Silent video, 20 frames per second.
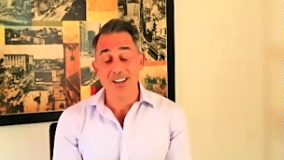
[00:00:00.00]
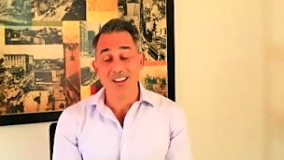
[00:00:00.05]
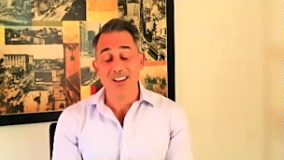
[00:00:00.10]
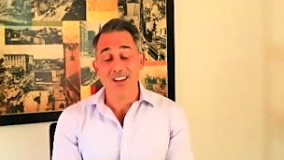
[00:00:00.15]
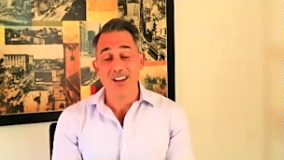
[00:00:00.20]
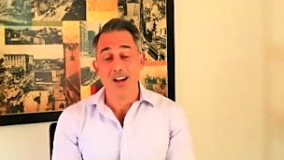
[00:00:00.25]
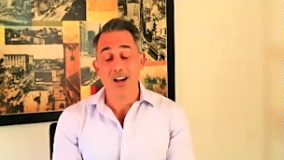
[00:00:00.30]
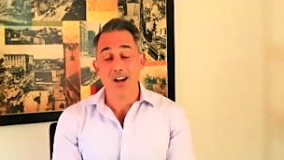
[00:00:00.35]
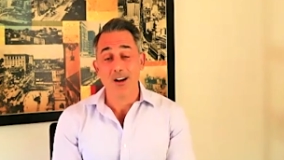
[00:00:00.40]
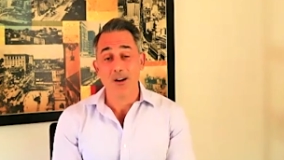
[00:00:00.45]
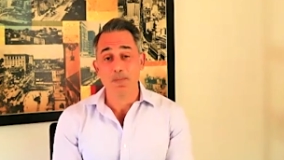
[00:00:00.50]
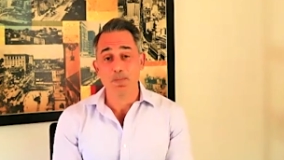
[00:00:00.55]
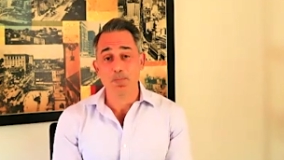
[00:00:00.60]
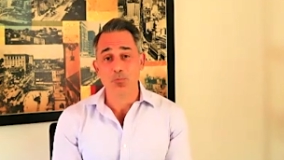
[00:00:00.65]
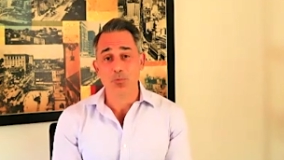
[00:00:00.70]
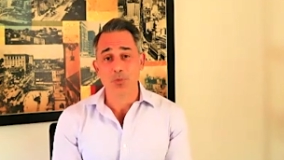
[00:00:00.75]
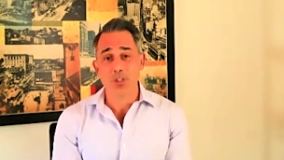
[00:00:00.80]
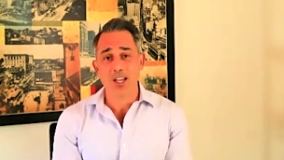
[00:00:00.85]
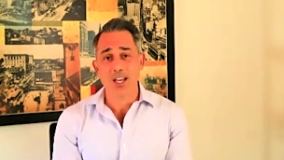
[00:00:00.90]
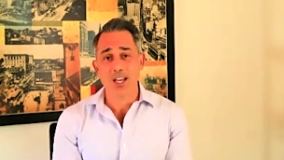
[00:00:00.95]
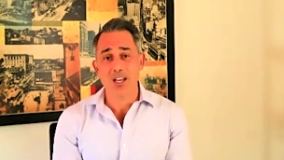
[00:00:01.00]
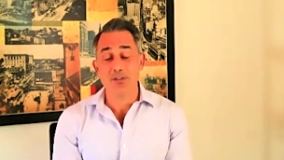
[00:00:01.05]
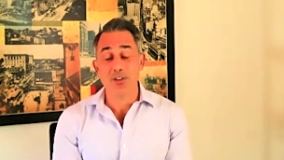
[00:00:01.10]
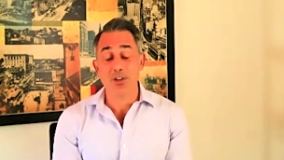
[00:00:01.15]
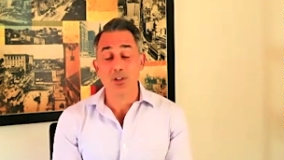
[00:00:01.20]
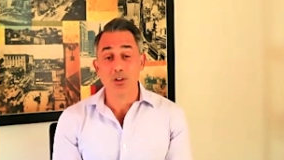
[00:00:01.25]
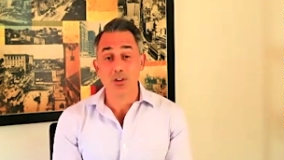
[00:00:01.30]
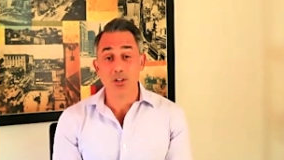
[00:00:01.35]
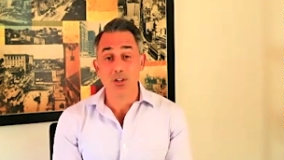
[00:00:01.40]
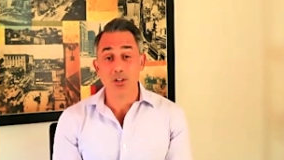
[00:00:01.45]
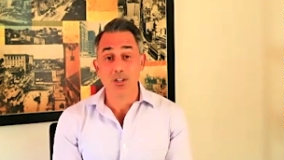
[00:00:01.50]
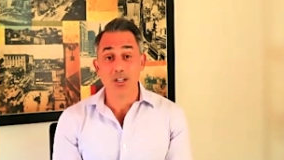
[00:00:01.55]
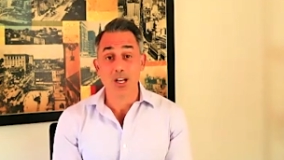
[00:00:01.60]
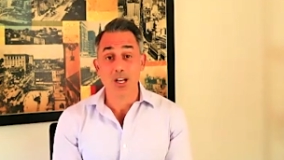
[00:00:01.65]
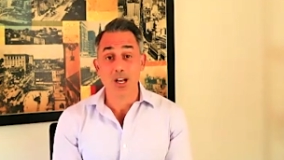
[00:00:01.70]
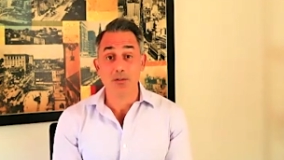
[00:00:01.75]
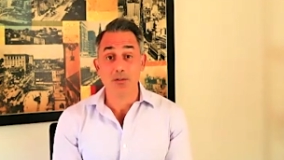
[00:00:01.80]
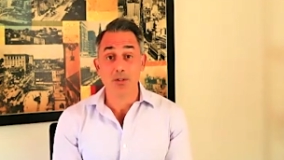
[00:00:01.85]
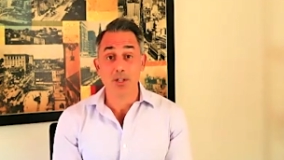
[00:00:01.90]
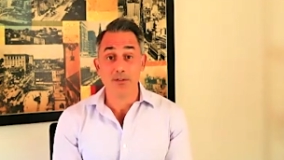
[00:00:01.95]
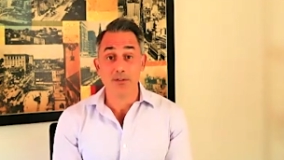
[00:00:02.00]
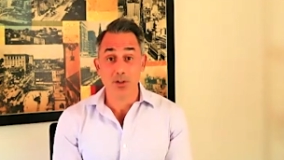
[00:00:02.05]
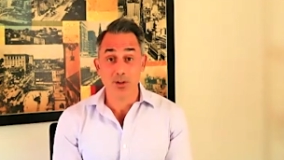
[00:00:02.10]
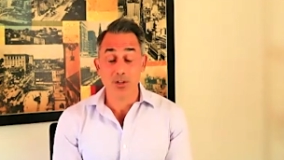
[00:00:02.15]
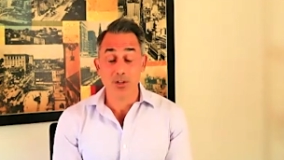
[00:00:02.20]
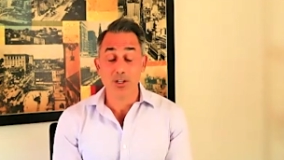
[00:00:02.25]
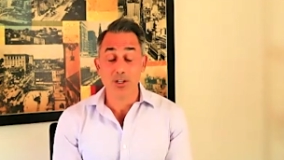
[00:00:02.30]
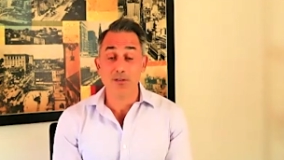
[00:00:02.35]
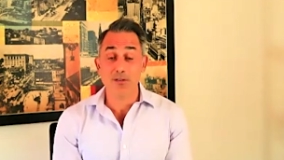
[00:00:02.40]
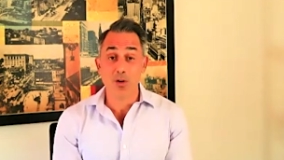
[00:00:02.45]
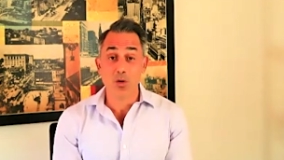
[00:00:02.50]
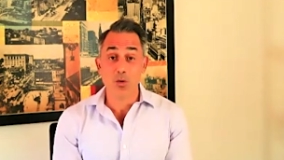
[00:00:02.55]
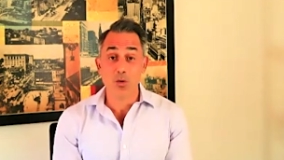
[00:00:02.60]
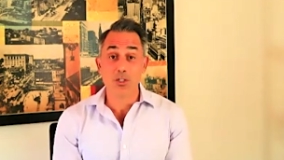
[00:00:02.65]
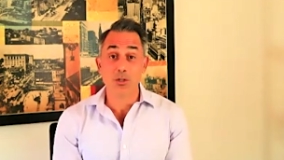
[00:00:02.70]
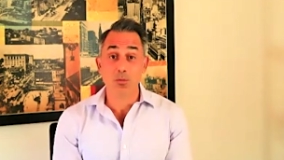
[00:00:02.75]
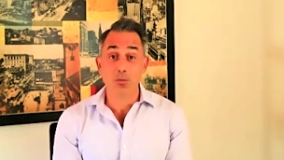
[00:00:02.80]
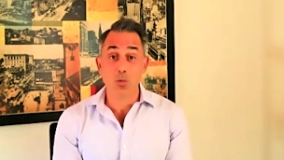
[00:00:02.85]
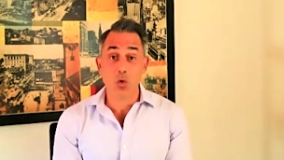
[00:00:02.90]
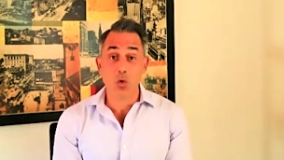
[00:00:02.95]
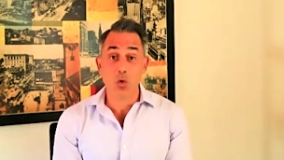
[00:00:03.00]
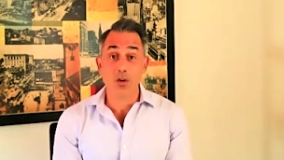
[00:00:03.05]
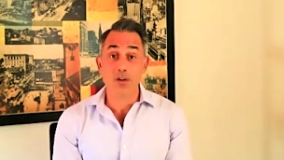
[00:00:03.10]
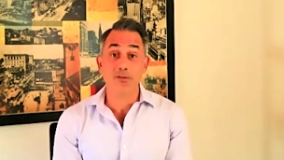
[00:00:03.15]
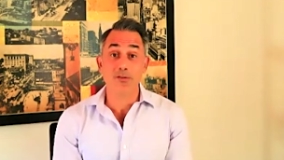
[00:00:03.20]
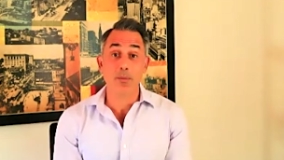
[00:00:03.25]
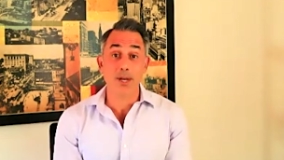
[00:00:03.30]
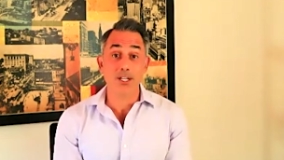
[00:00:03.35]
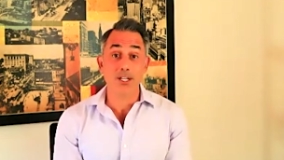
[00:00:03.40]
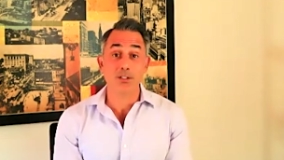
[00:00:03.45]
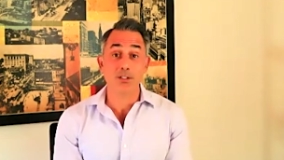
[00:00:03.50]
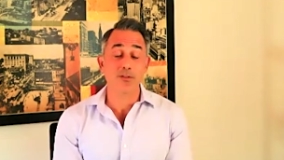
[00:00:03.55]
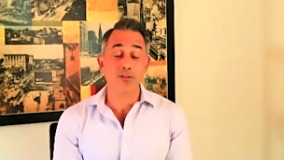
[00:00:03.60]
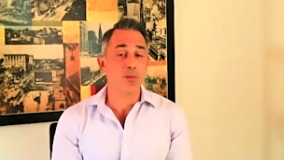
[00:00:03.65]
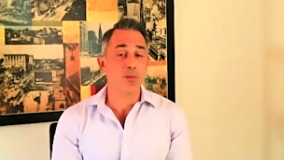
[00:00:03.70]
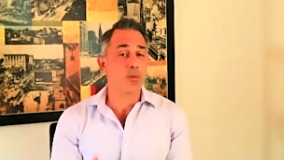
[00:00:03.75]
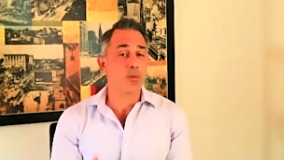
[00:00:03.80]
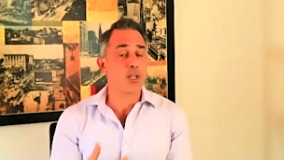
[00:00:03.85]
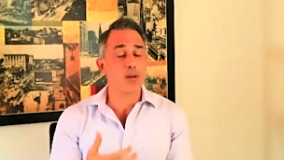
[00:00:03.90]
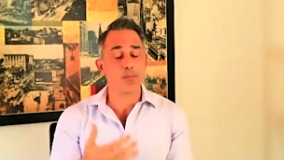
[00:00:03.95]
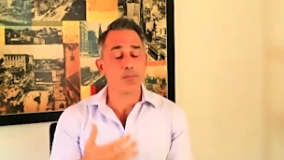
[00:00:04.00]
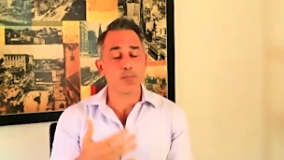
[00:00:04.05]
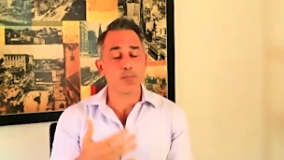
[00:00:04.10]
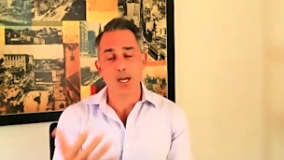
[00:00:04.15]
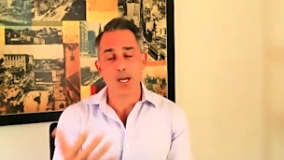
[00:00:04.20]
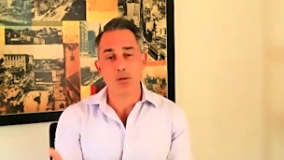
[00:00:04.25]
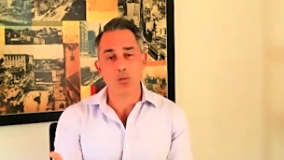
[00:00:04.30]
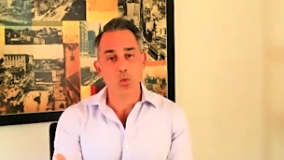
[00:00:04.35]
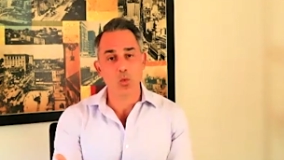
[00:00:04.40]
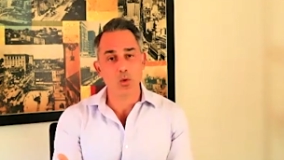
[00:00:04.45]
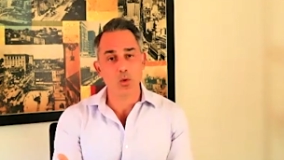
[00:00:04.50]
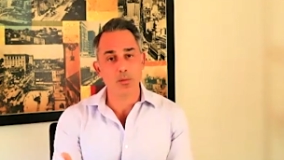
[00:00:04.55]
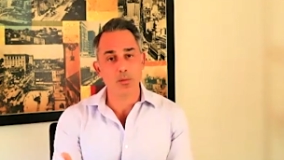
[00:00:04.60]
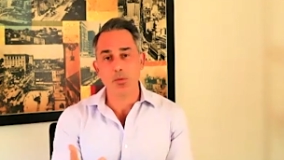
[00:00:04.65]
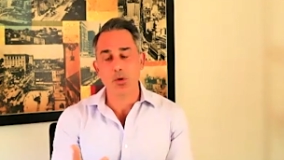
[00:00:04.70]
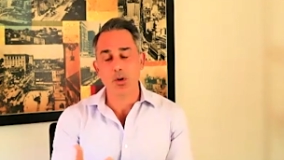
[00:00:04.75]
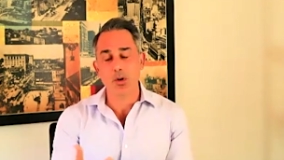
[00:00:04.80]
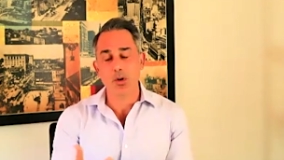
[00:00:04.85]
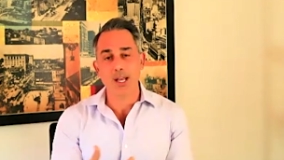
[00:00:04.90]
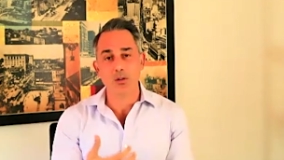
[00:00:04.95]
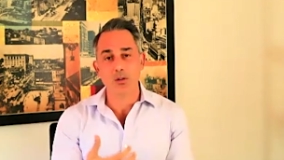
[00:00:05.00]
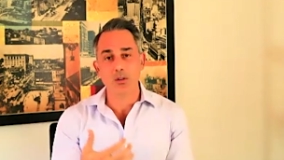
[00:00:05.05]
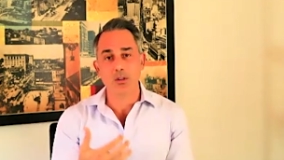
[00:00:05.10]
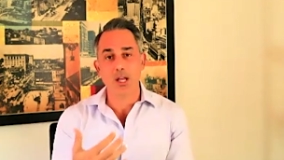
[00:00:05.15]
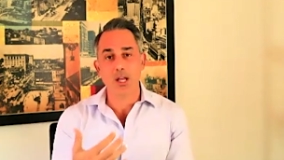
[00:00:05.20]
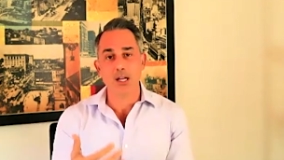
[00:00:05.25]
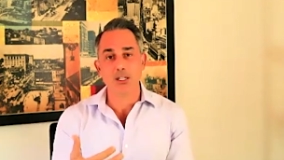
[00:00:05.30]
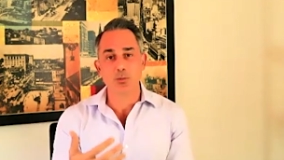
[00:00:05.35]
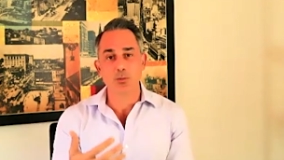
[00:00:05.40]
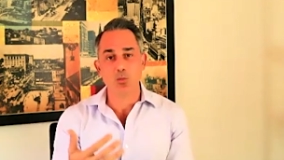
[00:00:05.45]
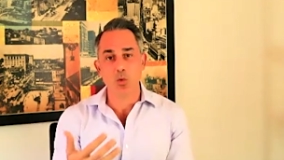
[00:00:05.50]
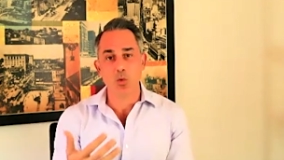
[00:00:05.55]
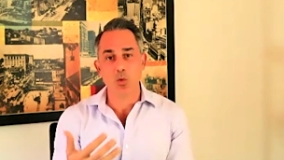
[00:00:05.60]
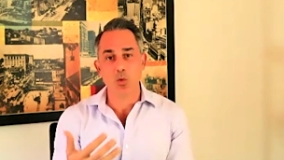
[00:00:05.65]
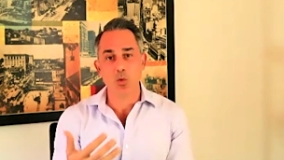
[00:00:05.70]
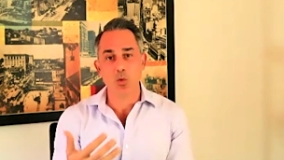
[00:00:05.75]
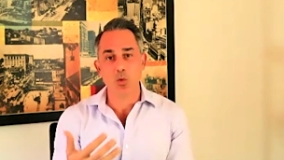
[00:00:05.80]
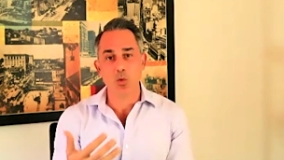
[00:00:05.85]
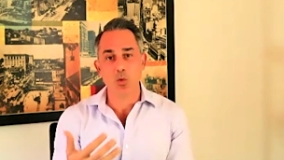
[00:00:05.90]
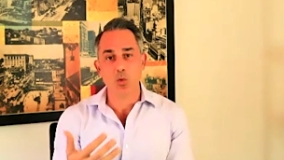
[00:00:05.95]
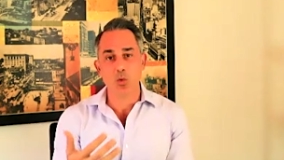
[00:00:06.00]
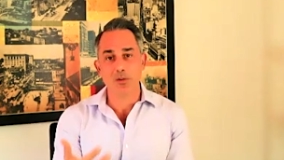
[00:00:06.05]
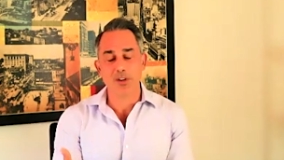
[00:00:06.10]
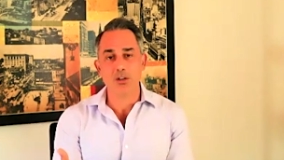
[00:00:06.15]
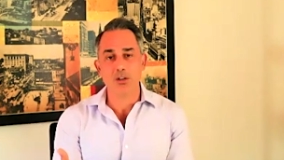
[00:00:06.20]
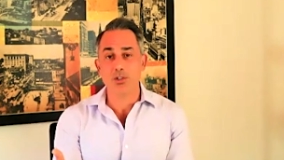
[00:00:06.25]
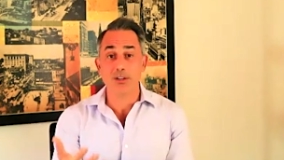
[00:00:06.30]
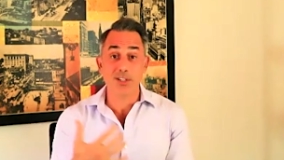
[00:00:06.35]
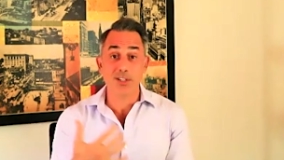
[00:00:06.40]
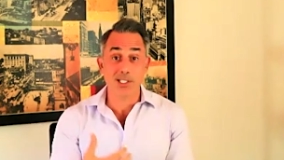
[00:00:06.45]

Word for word: Um, and if you look, if you're looking forward to more information from me, I'm, I will be putting out lots more videos.